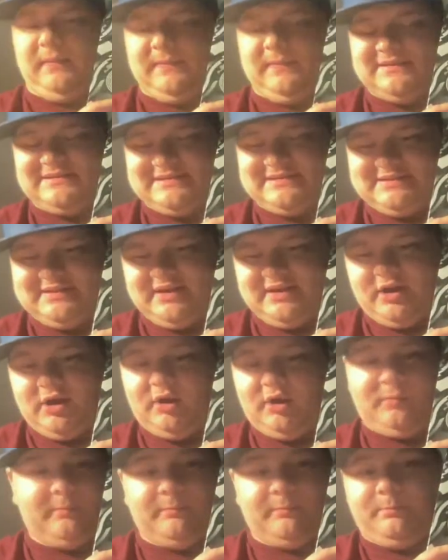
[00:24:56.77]
This is
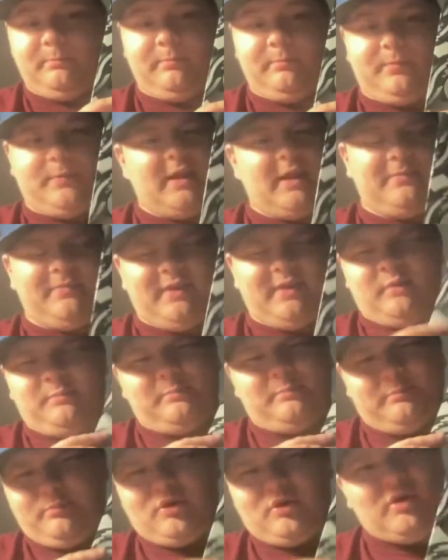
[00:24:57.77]
their
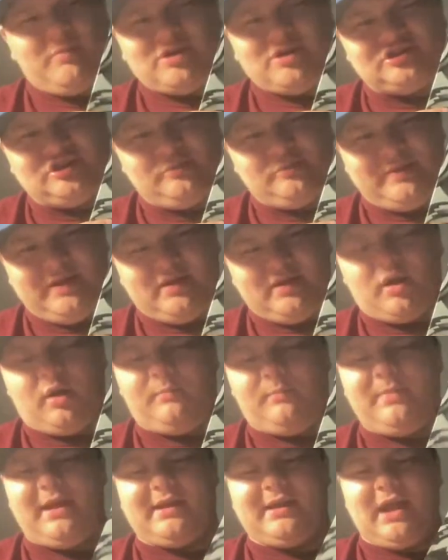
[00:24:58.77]
they're pretty much their big
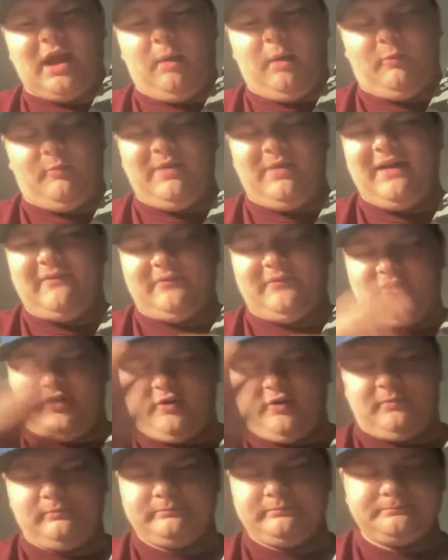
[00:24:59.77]
comeback album
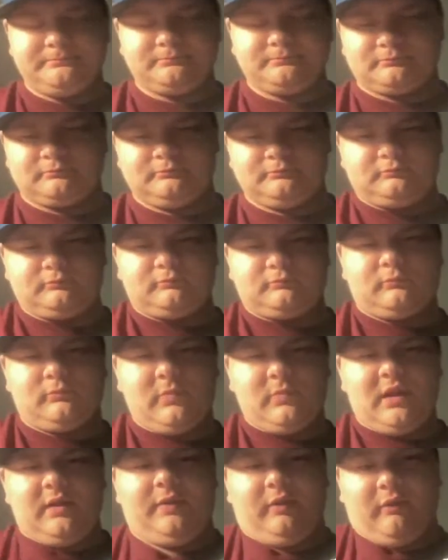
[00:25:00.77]
after
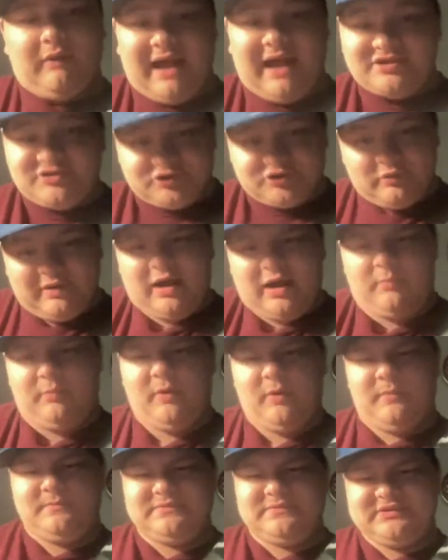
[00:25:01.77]
the last two
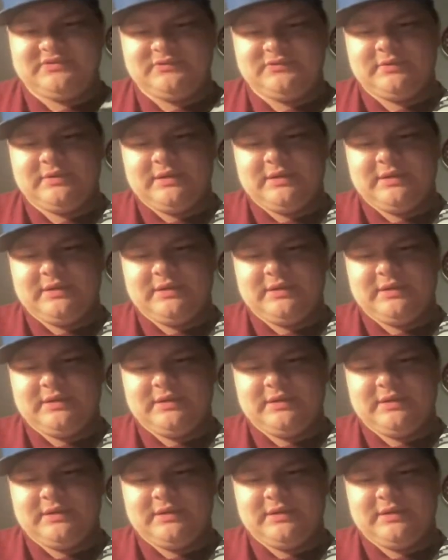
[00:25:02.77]
albums.